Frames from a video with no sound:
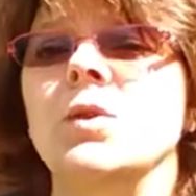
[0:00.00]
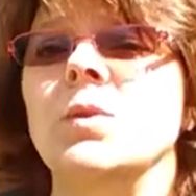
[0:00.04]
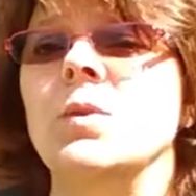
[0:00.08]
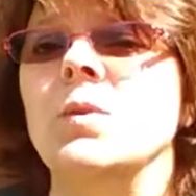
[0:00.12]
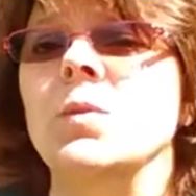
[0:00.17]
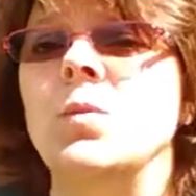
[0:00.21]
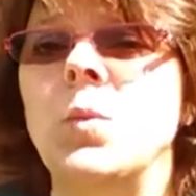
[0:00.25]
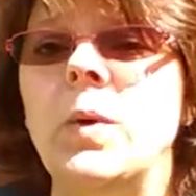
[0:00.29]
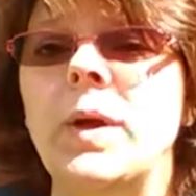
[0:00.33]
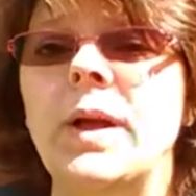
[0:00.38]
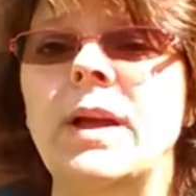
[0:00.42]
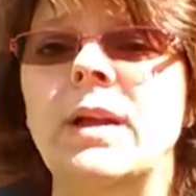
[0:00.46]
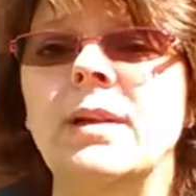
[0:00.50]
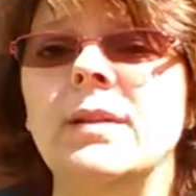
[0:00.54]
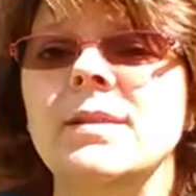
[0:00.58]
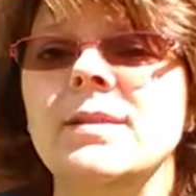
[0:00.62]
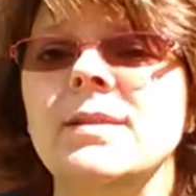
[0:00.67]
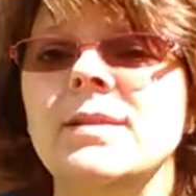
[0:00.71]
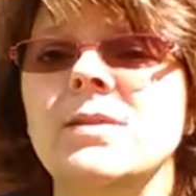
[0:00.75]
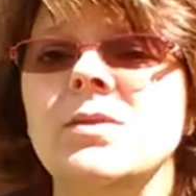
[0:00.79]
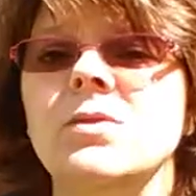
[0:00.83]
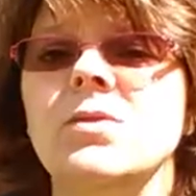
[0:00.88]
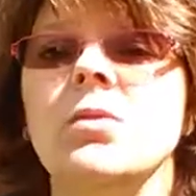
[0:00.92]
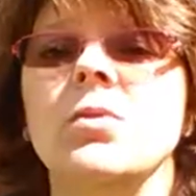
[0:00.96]
doing well
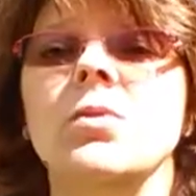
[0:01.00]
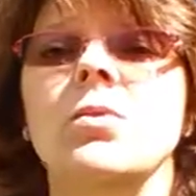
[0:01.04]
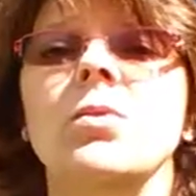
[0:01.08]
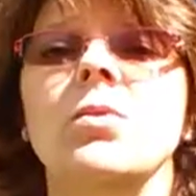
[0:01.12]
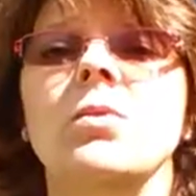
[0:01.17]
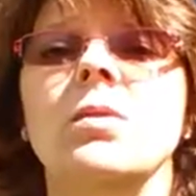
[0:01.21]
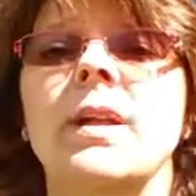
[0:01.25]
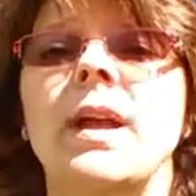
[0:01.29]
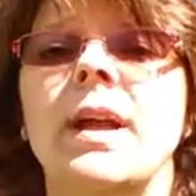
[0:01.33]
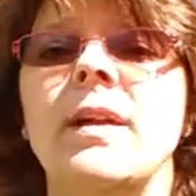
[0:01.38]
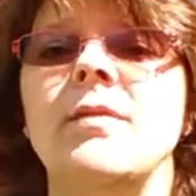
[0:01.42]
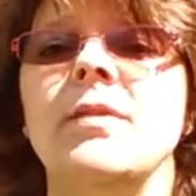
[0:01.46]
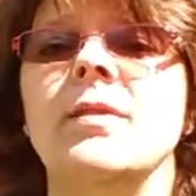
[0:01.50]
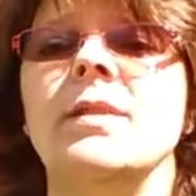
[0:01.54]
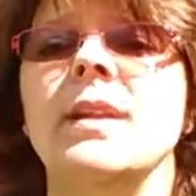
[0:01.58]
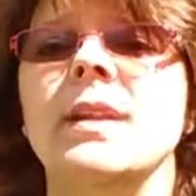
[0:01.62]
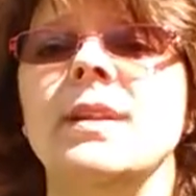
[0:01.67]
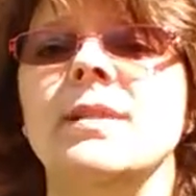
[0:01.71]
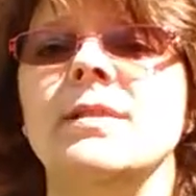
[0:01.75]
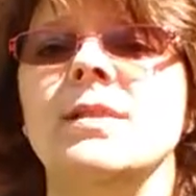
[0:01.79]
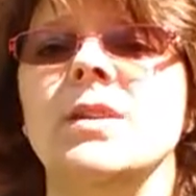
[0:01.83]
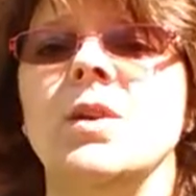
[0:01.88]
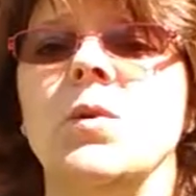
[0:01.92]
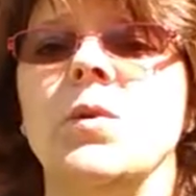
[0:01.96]
in school.
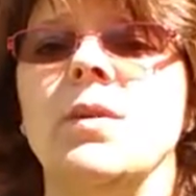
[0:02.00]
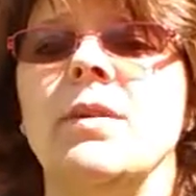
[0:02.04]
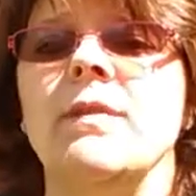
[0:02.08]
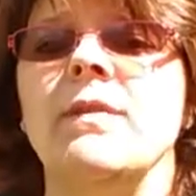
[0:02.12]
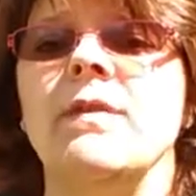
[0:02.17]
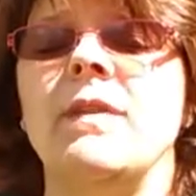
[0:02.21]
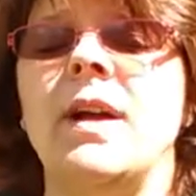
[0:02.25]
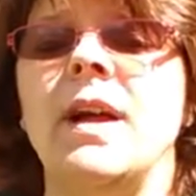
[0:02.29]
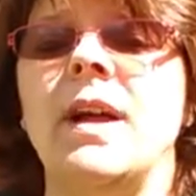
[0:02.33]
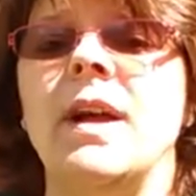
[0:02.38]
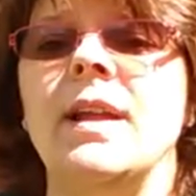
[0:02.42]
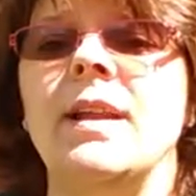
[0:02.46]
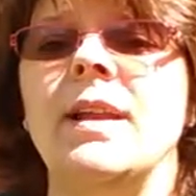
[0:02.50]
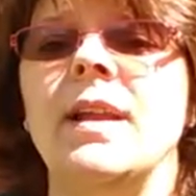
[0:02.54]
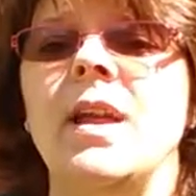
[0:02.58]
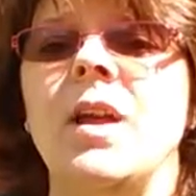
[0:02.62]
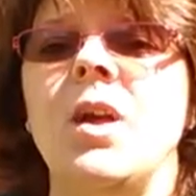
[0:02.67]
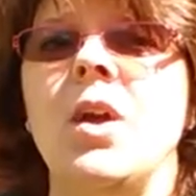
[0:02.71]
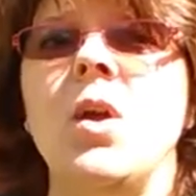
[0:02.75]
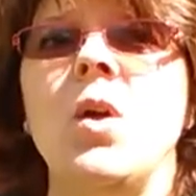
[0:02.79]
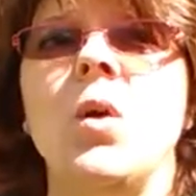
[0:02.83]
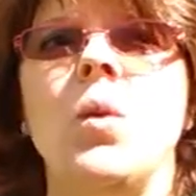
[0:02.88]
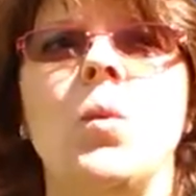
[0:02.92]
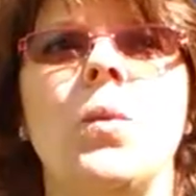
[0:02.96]
Everything's going fine.
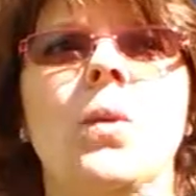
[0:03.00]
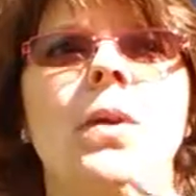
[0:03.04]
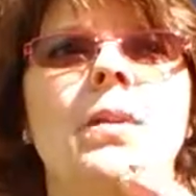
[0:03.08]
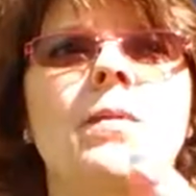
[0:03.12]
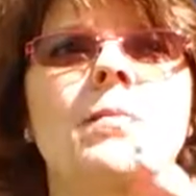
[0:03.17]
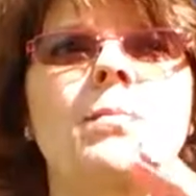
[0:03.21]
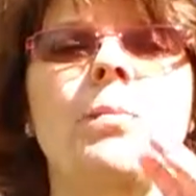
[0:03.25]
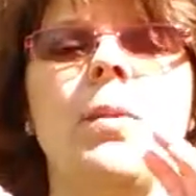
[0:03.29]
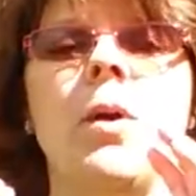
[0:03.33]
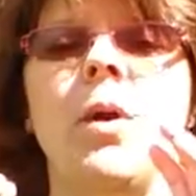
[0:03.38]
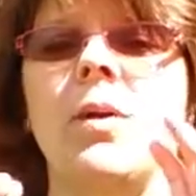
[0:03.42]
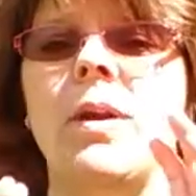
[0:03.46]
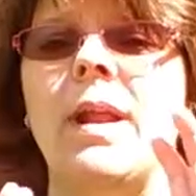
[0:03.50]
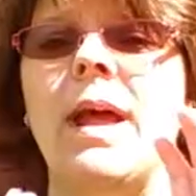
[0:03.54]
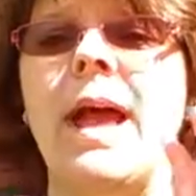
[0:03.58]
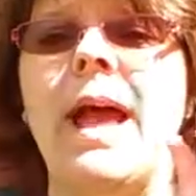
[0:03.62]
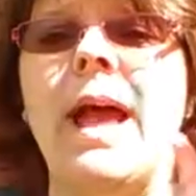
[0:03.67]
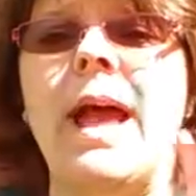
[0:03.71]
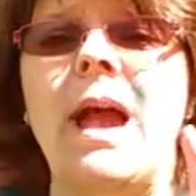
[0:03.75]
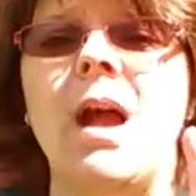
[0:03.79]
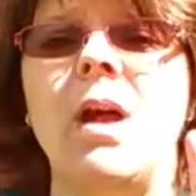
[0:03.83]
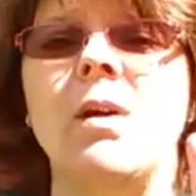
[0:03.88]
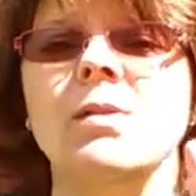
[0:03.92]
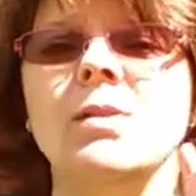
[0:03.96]
We bought
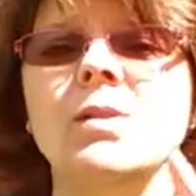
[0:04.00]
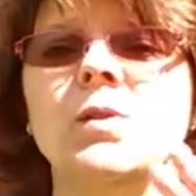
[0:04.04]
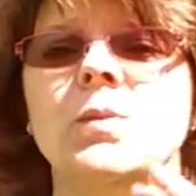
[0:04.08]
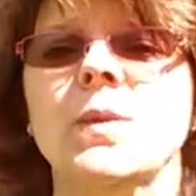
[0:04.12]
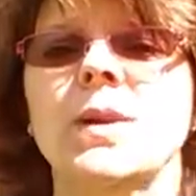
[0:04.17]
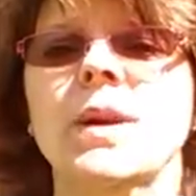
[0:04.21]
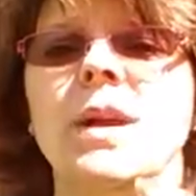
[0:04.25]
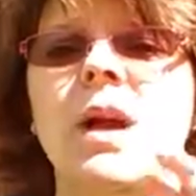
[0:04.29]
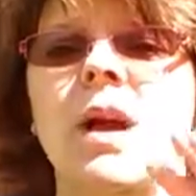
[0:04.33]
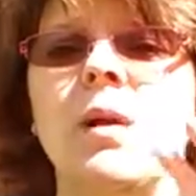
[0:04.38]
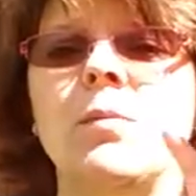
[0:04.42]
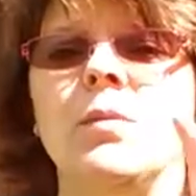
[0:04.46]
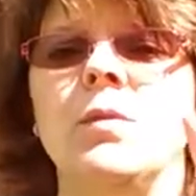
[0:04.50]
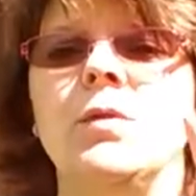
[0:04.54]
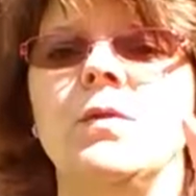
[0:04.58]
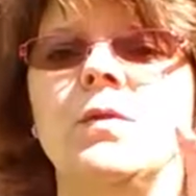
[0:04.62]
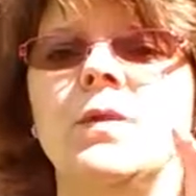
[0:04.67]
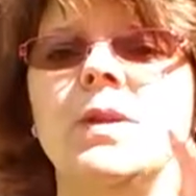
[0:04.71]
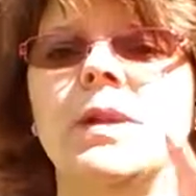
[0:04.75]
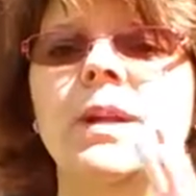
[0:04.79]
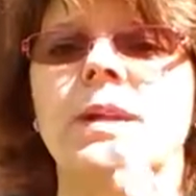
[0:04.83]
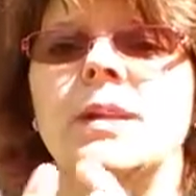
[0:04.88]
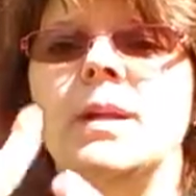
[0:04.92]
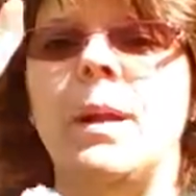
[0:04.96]
a house. We got
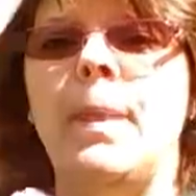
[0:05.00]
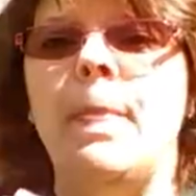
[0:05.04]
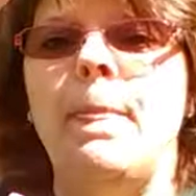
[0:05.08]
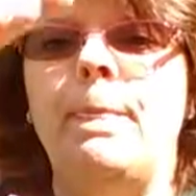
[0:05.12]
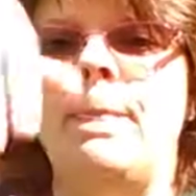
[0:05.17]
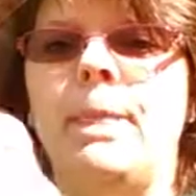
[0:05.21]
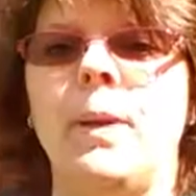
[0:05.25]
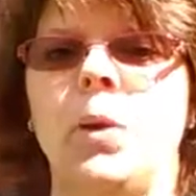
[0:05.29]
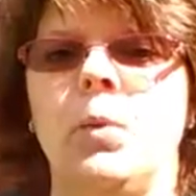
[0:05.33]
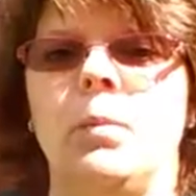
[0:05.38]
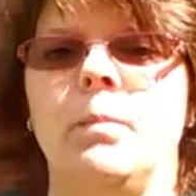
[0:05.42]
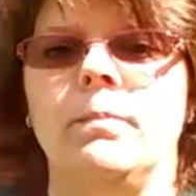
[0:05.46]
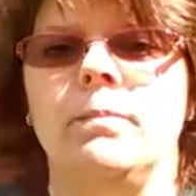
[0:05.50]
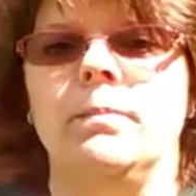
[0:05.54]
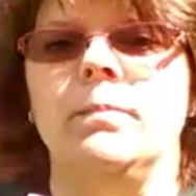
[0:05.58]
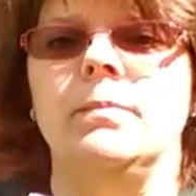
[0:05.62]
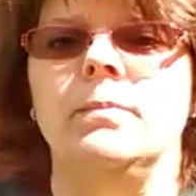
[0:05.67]
moved in, and boom.